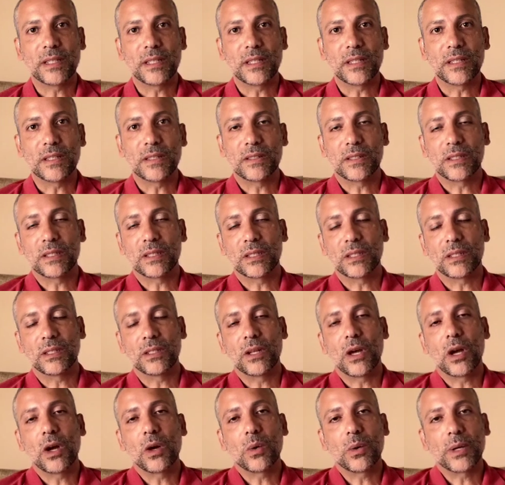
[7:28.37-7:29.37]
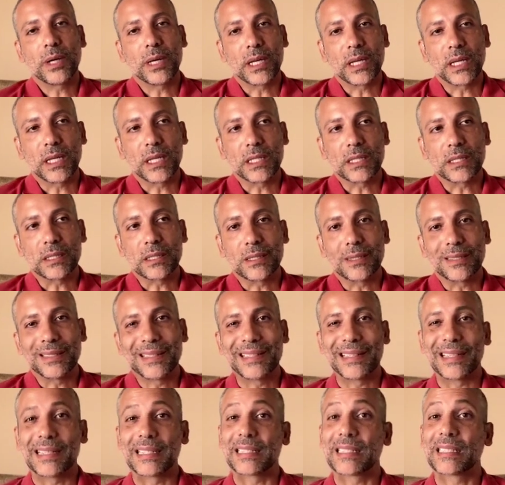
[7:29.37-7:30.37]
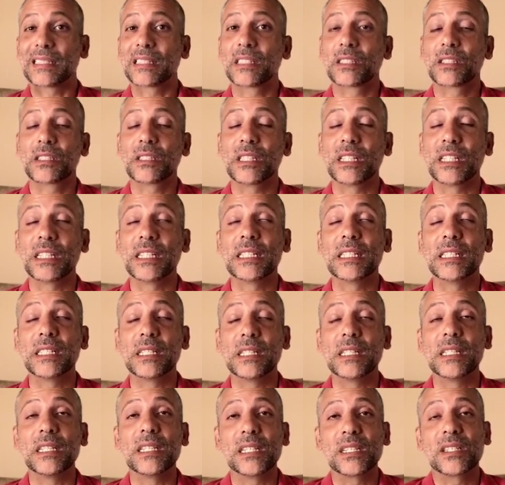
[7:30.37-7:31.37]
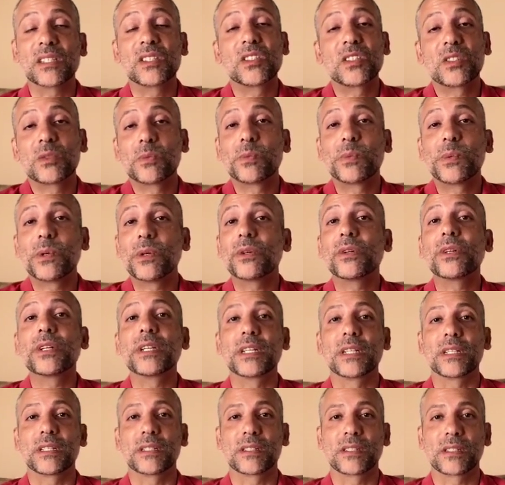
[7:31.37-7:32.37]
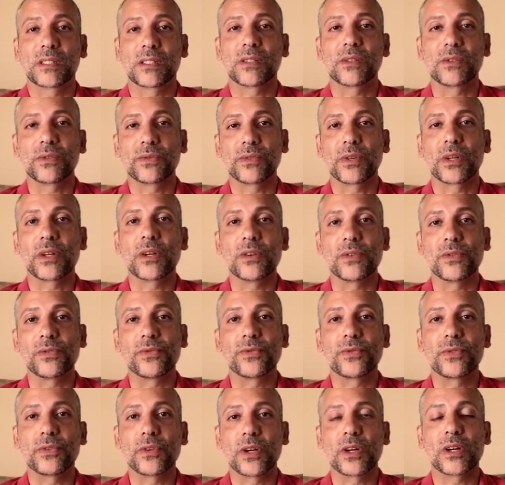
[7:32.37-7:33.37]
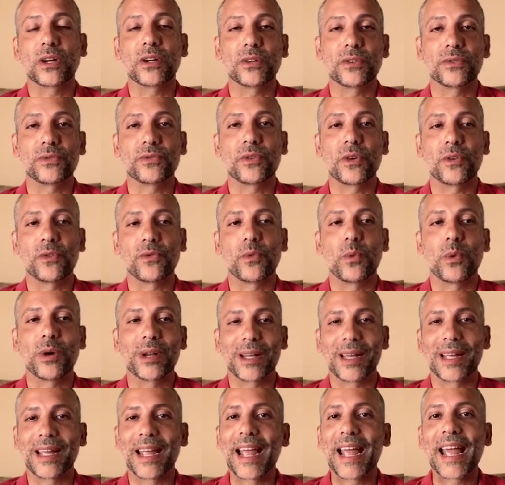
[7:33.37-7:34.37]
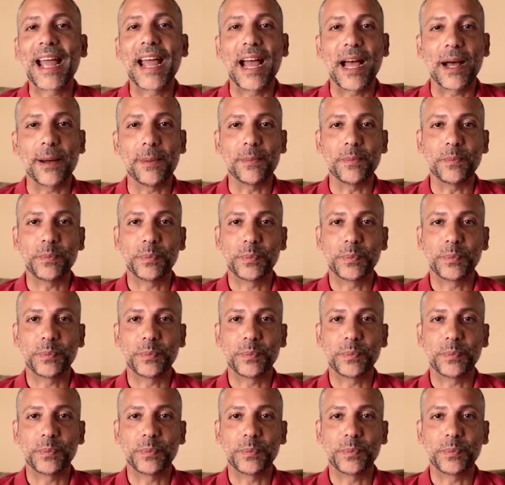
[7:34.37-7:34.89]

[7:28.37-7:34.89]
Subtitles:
is in a knowing. It's in the experience of what I am.